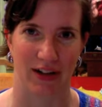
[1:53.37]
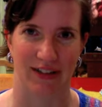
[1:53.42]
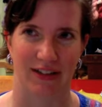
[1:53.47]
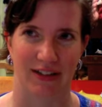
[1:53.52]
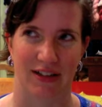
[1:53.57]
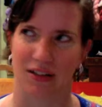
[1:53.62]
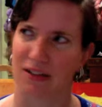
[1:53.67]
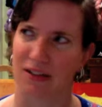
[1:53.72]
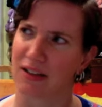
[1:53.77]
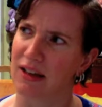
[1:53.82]
It's
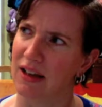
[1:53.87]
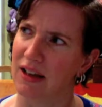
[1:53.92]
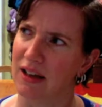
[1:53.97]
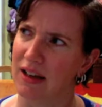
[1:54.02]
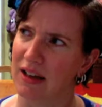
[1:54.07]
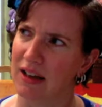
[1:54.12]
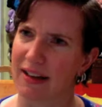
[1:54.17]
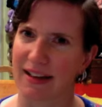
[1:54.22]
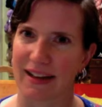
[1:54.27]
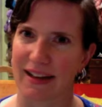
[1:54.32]
called
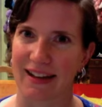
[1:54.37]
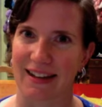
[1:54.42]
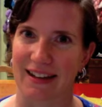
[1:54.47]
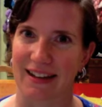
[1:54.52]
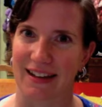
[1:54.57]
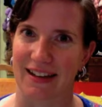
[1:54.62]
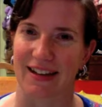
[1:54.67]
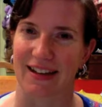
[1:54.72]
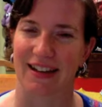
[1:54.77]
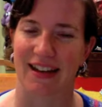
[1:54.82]

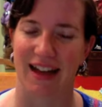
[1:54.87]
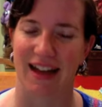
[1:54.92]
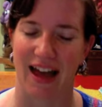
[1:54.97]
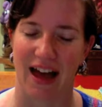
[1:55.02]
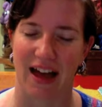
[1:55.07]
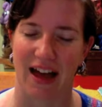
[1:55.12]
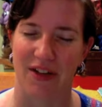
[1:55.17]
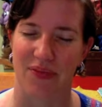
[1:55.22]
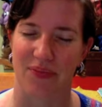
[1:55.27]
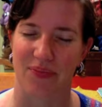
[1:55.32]
KidLin,
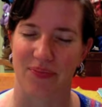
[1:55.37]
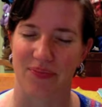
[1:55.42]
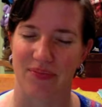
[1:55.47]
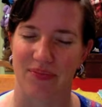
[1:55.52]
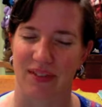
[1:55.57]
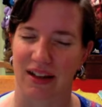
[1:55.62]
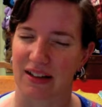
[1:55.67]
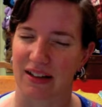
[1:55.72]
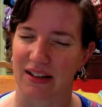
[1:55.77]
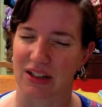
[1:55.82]
and
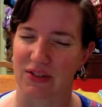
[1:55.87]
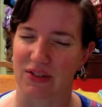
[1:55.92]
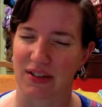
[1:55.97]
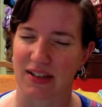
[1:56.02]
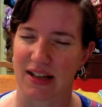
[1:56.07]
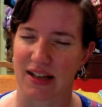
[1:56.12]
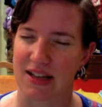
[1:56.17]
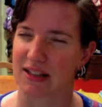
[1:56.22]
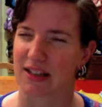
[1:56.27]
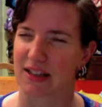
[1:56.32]
it's
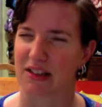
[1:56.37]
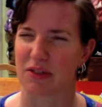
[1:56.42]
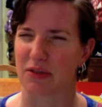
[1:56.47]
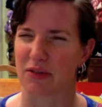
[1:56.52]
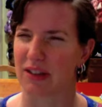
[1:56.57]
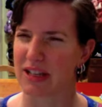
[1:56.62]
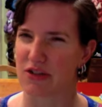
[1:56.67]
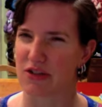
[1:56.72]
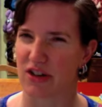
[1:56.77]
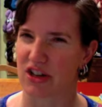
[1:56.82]
fantastic. It's
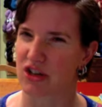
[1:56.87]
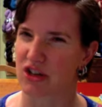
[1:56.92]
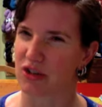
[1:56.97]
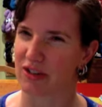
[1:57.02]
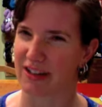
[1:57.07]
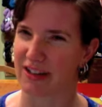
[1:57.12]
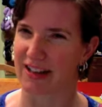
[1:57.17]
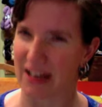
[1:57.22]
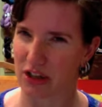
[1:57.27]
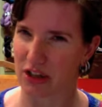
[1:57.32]
really structural
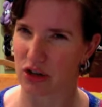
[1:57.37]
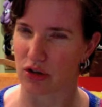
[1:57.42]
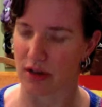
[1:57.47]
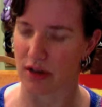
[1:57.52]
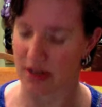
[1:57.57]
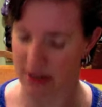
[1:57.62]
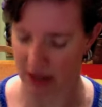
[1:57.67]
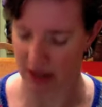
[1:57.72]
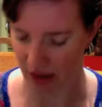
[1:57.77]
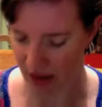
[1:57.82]
and
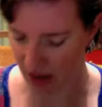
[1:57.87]
interesting.